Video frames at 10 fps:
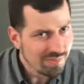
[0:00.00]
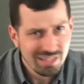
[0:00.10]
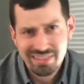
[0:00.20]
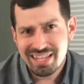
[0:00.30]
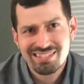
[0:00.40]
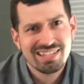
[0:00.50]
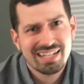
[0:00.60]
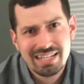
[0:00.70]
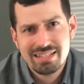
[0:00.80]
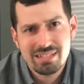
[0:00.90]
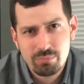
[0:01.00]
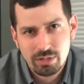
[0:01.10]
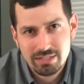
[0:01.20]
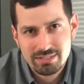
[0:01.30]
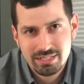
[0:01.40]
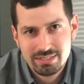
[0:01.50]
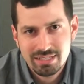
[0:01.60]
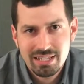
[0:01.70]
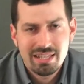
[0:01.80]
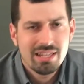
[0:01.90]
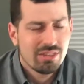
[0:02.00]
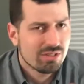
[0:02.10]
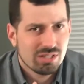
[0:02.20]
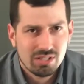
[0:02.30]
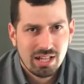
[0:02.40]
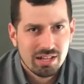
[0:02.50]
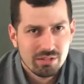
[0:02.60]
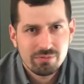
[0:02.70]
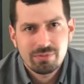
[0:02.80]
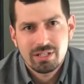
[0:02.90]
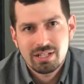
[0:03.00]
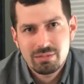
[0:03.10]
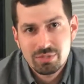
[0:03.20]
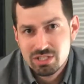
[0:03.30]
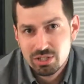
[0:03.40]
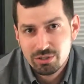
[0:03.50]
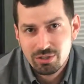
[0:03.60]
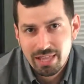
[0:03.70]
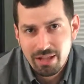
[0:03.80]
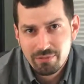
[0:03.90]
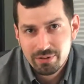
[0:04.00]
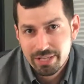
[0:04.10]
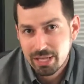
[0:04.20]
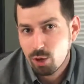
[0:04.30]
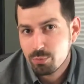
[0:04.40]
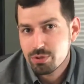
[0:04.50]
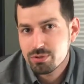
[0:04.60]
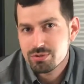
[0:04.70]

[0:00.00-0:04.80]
And that's not an easy process. There's a lot of material out there to help you